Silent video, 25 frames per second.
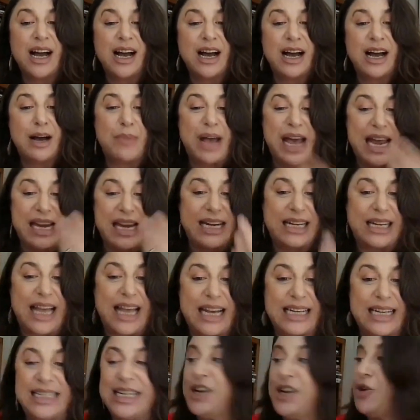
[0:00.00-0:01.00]
And I'd
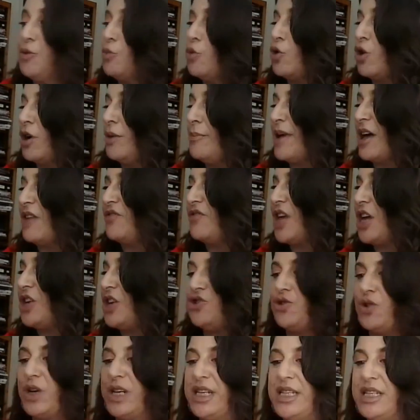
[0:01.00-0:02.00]
like to hear more about that
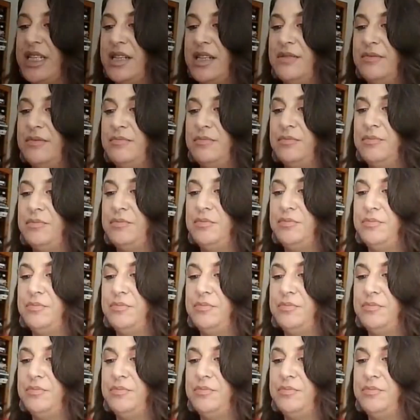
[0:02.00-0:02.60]
choice.